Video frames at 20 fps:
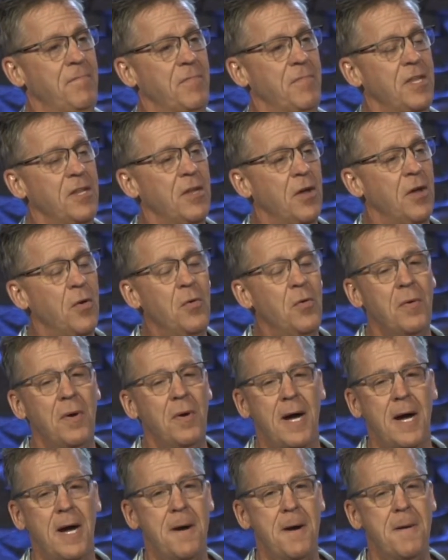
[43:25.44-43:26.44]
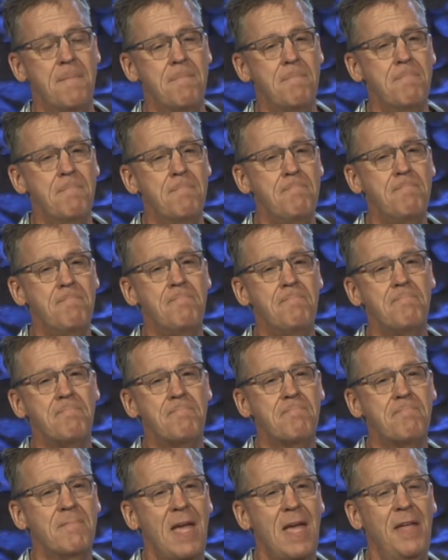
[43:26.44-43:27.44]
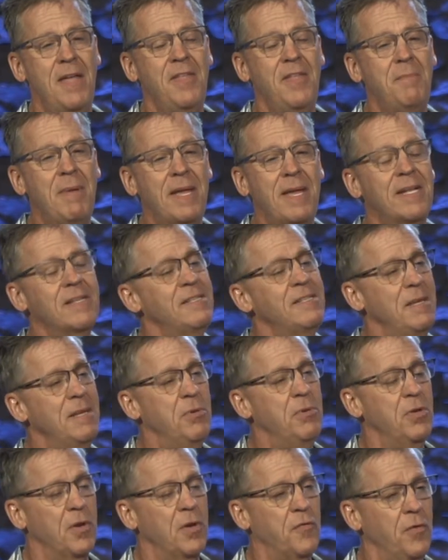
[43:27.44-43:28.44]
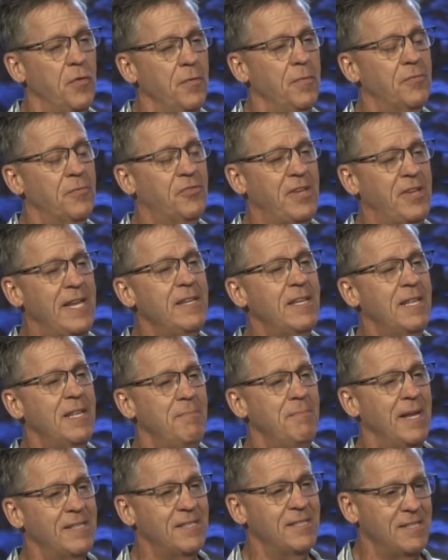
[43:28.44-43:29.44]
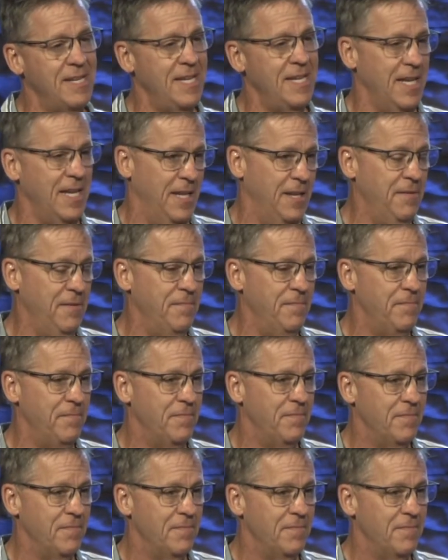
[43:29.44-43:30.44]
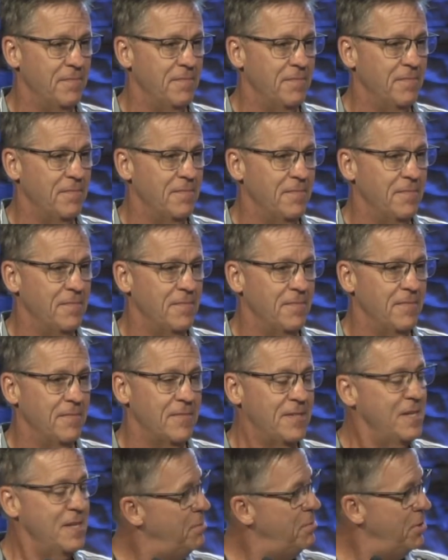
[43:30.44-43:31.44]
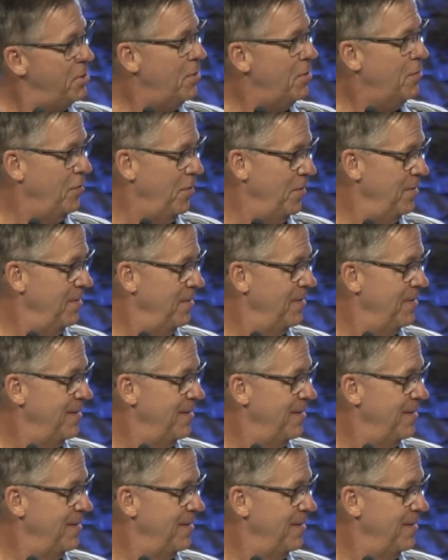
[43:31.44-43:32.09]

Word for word: you know, um, and they make it seem beautiful. Satan can make sin seem beautiful